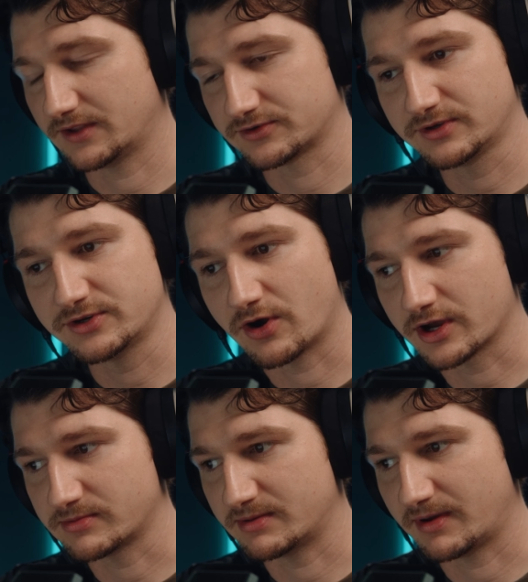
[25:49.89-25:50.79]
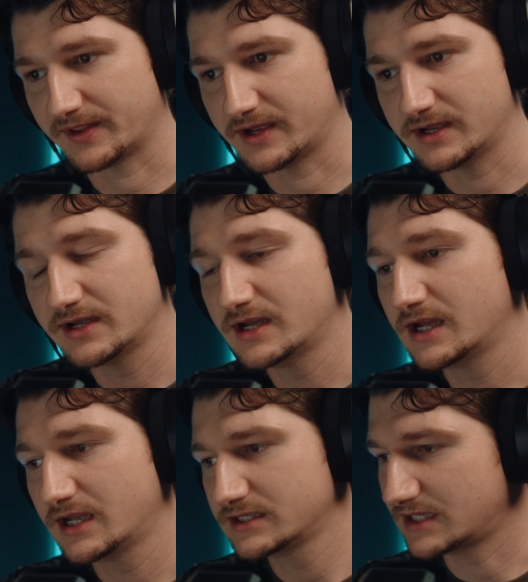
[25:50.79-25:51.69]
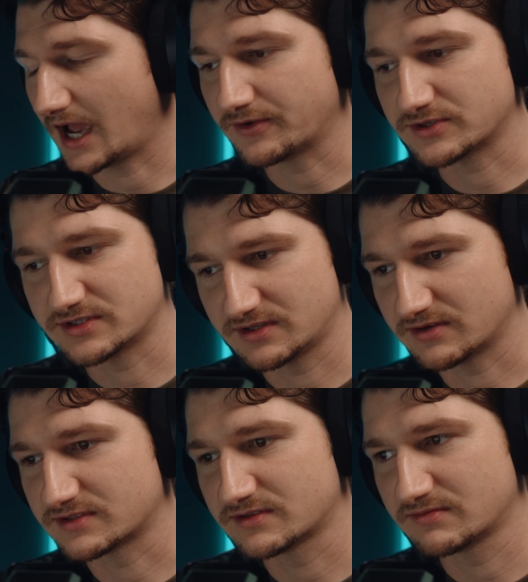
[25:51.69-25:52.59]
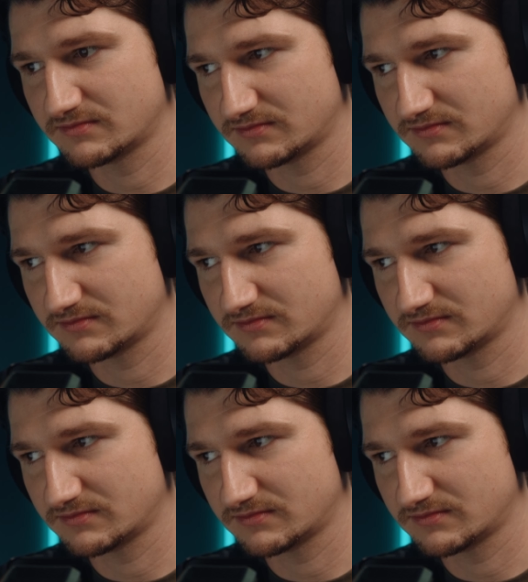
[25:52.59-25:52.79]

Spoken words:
There's really no argument about that. Yeah, there's